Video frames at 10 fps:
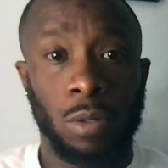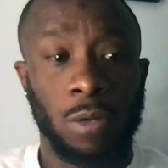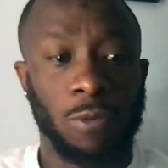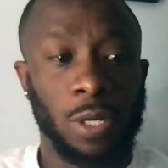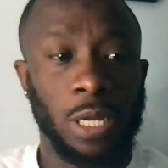
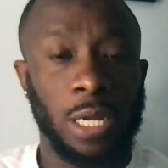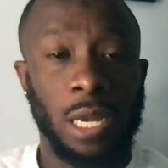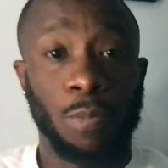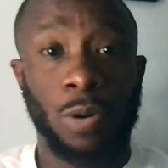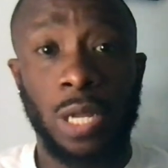Father God,
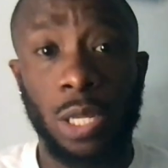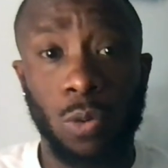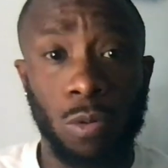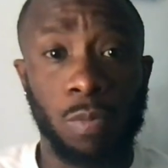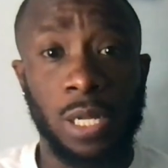I pray that you
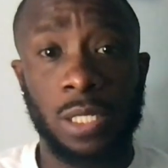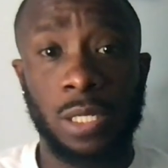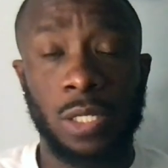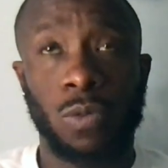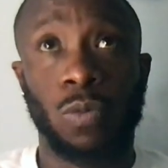will bless
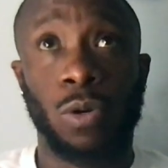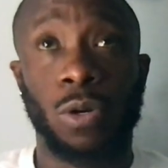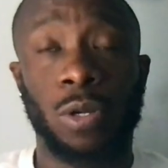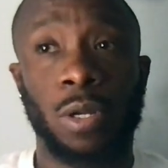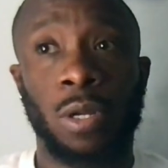this
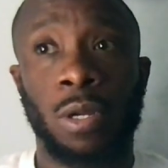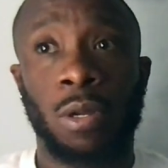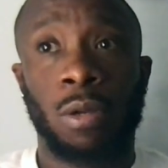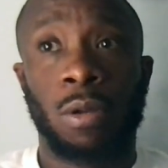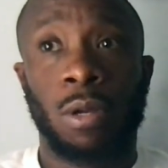word.
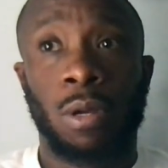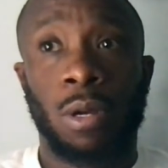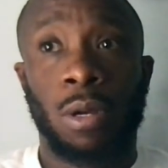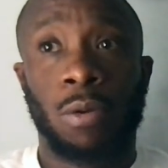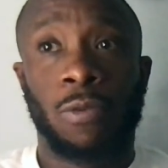
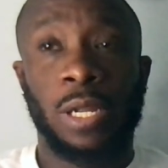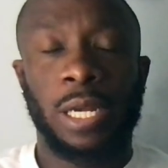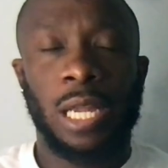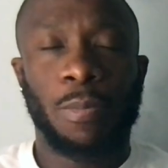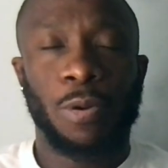Father
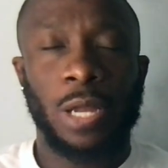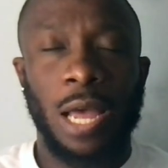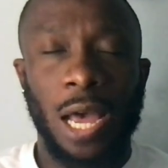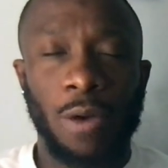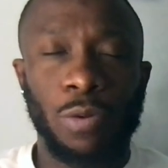God, I pray
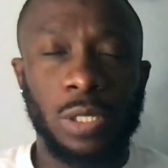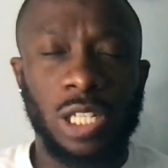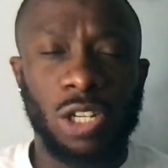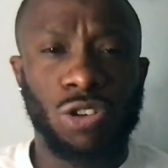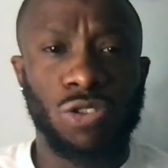that I will
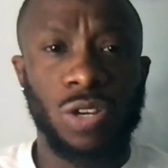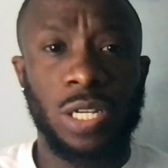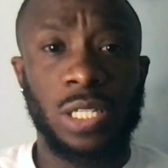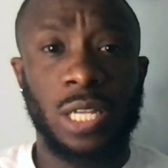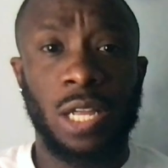
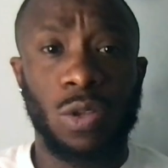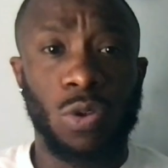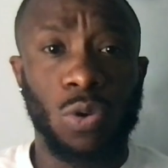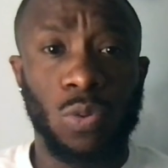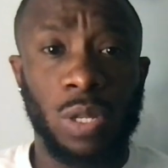decrease and
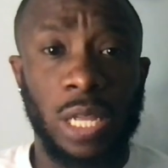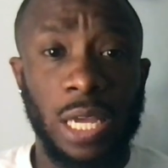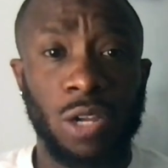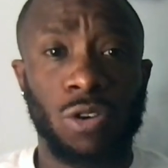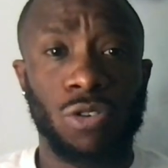you will
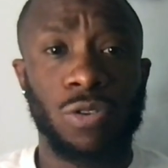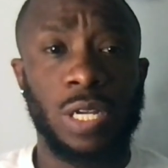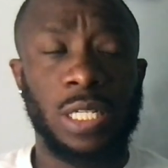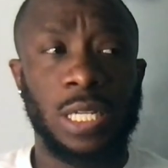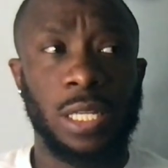
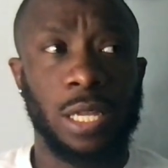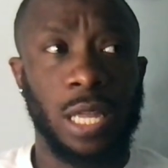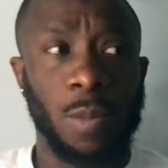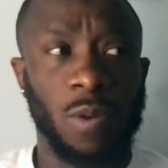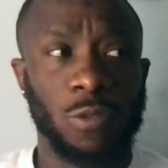increase in the
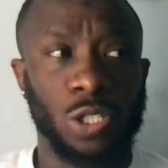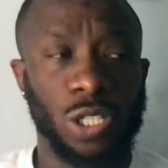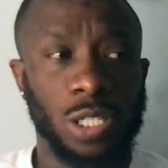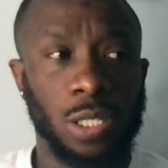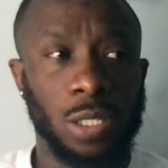name of
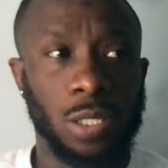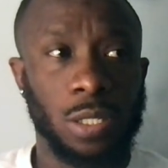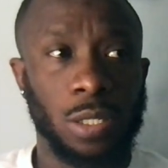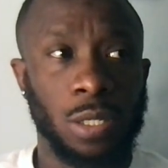Jesus.